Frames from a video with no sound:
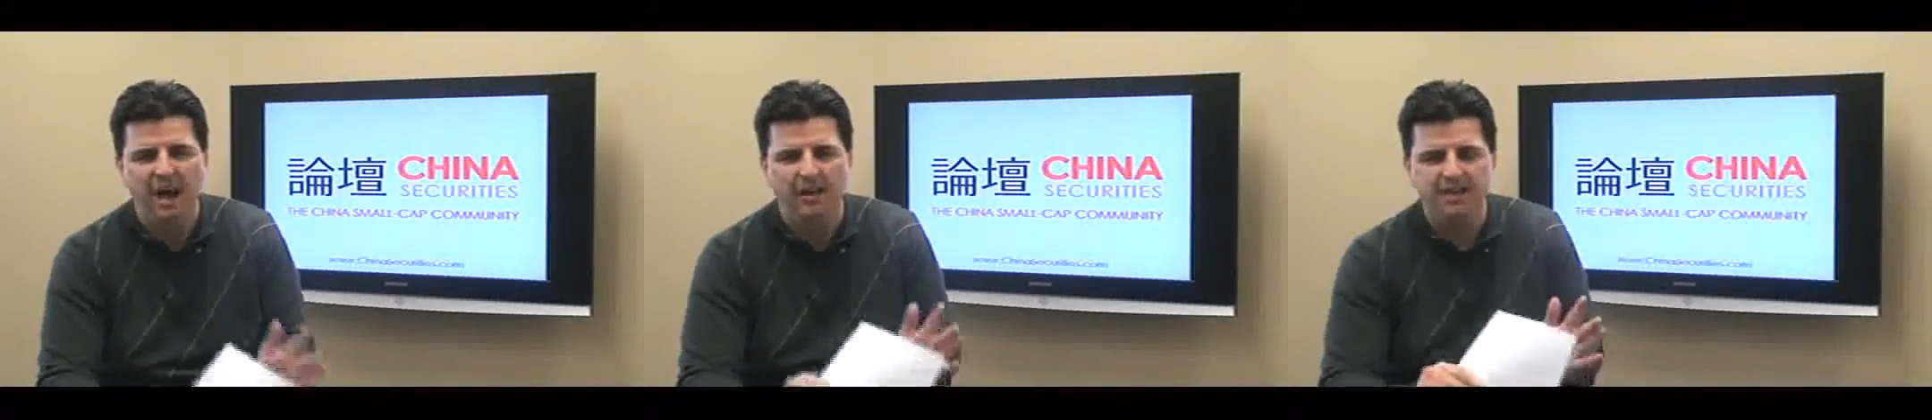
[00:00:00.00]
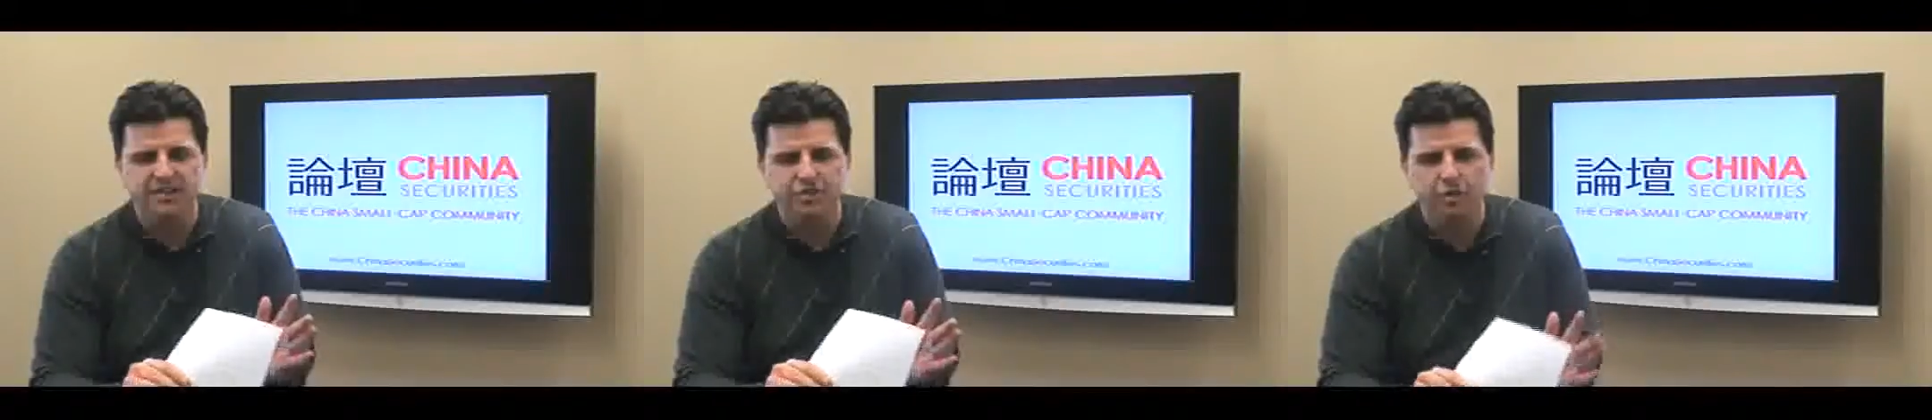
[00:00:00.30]

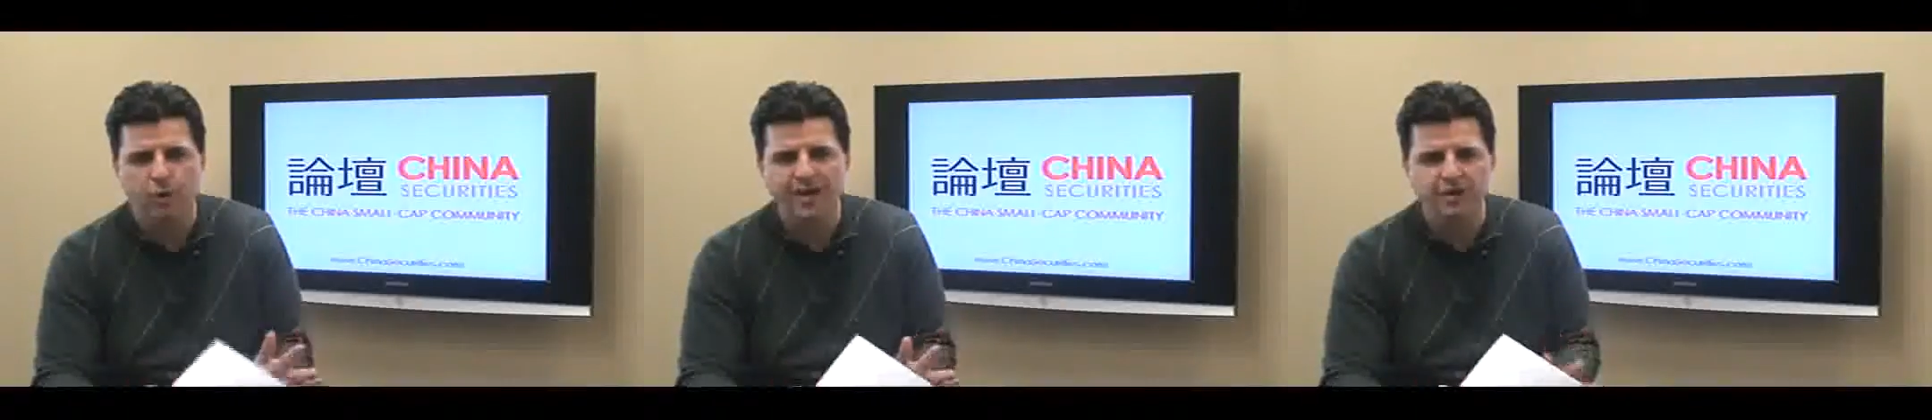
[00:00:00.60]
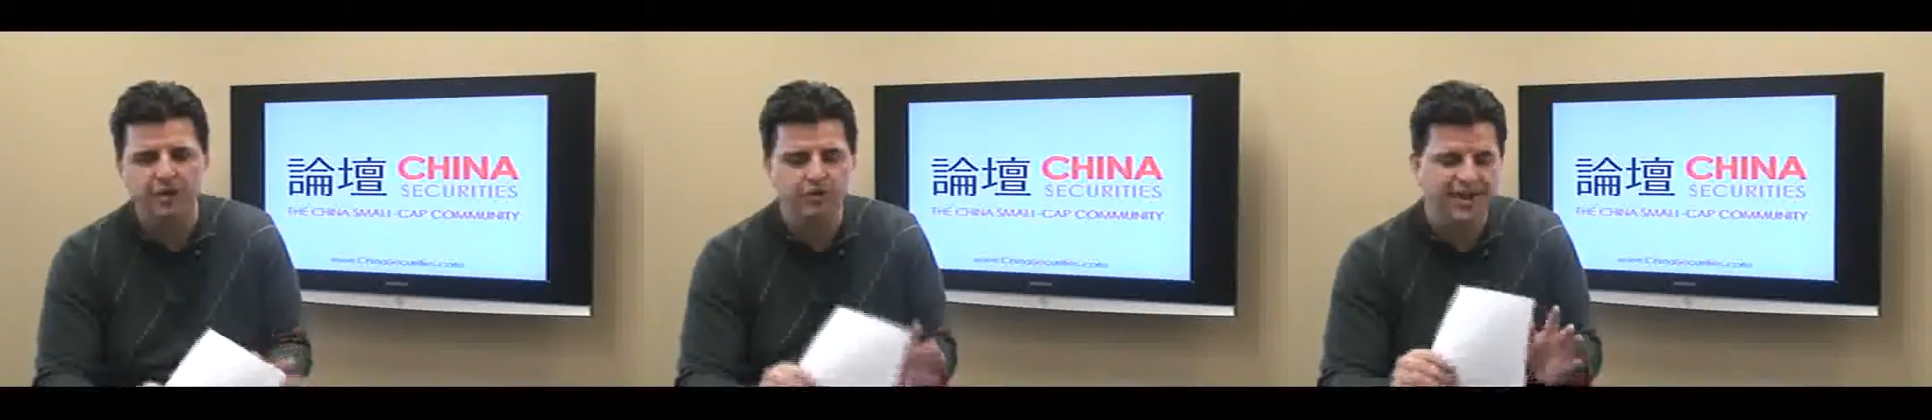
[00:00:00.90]
unless it's
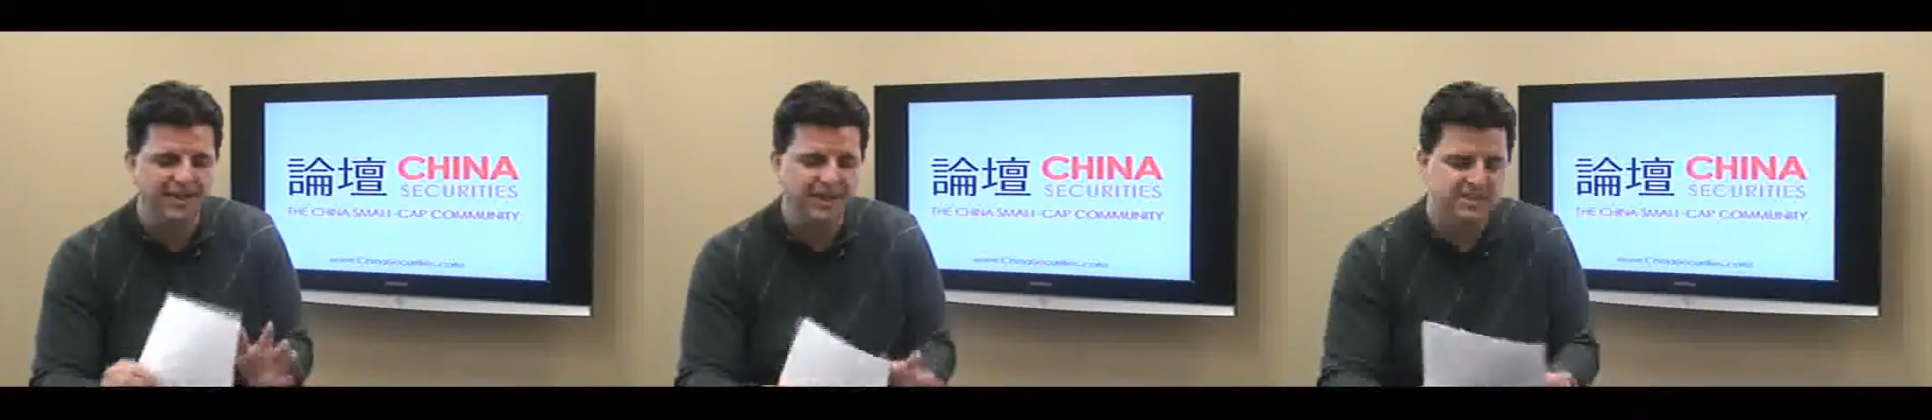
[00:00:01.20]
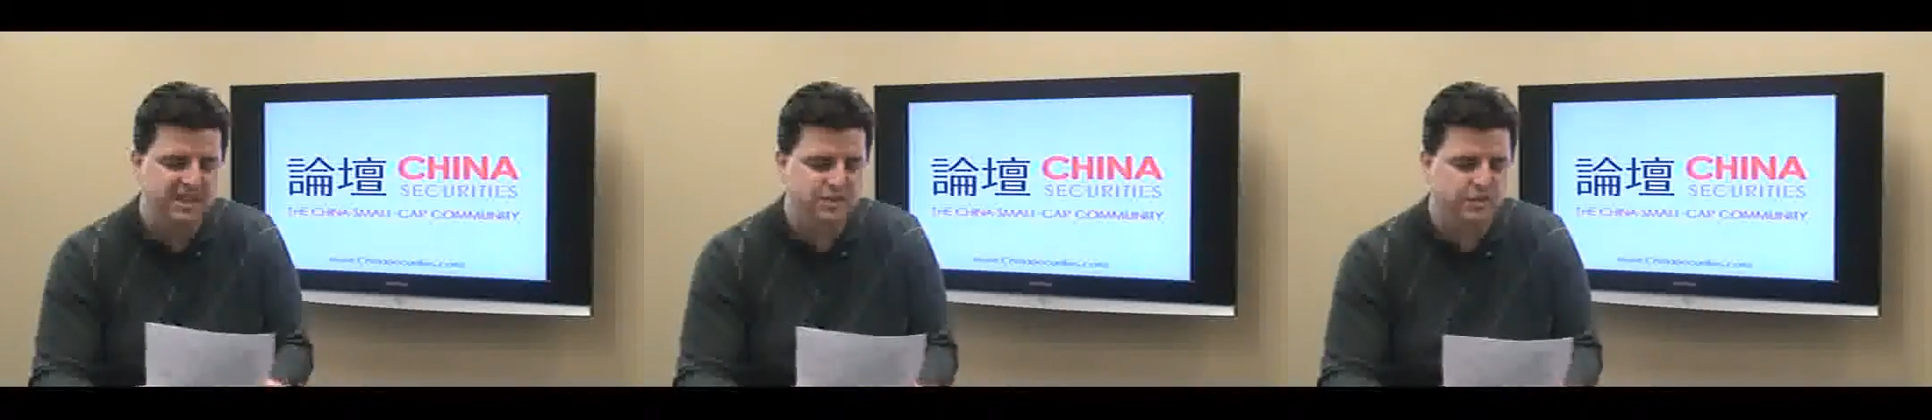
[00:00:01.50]
great news, and
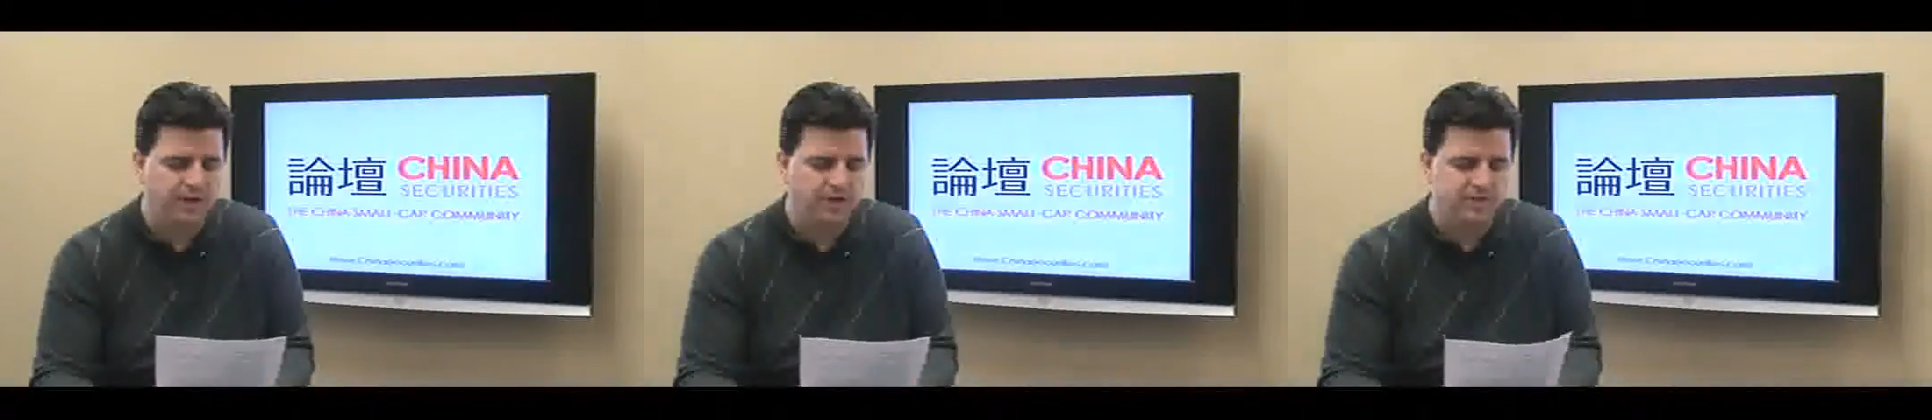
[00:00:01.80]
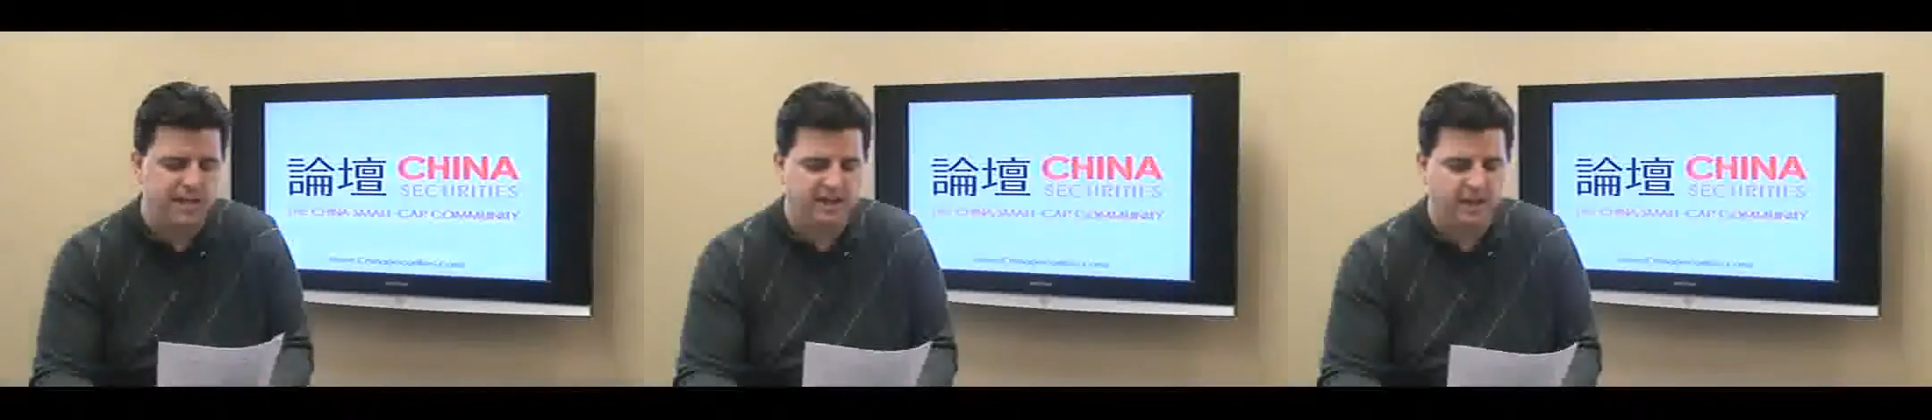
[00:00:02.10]
this is great
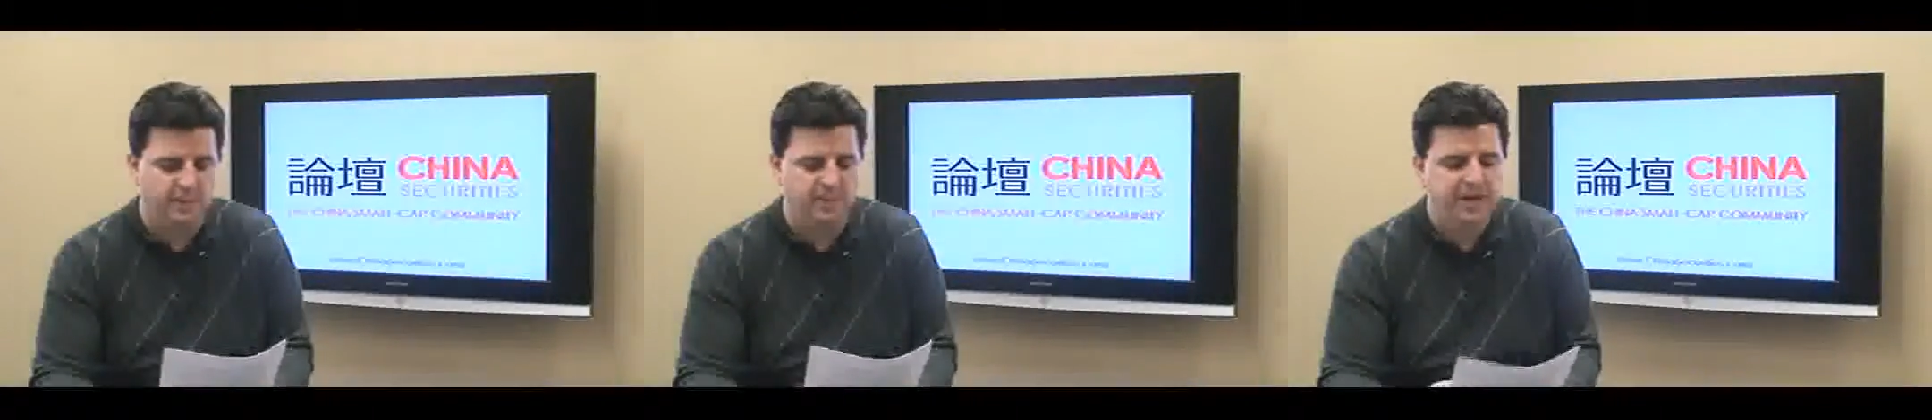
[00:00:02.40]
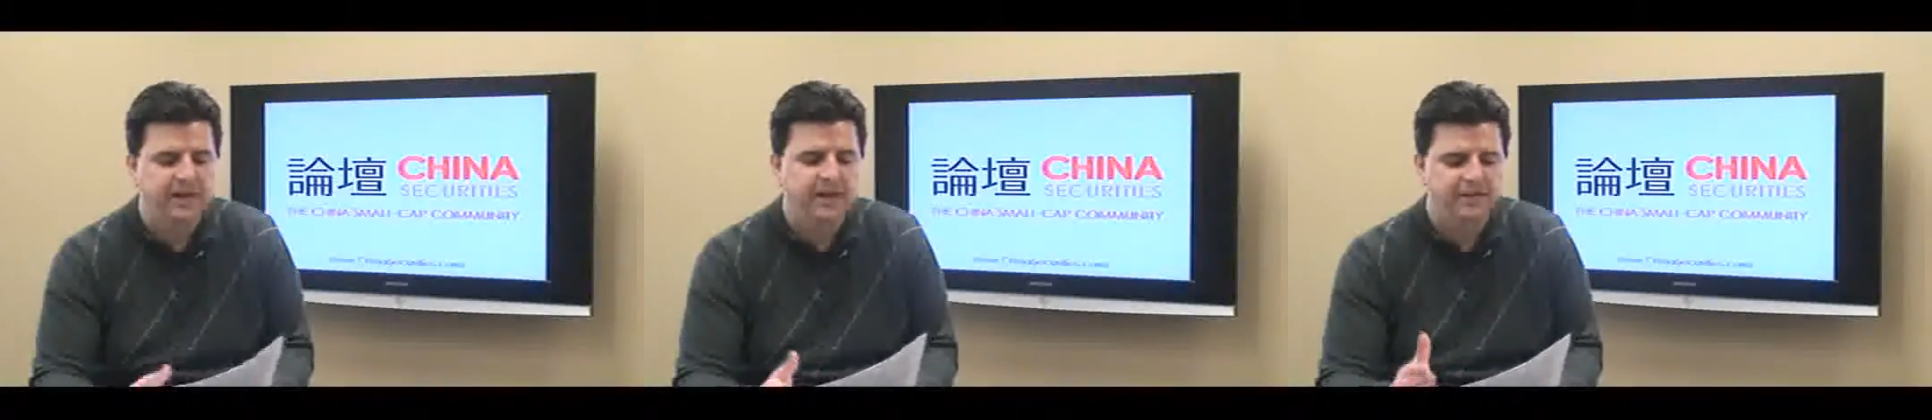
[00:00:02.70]
news out of the company.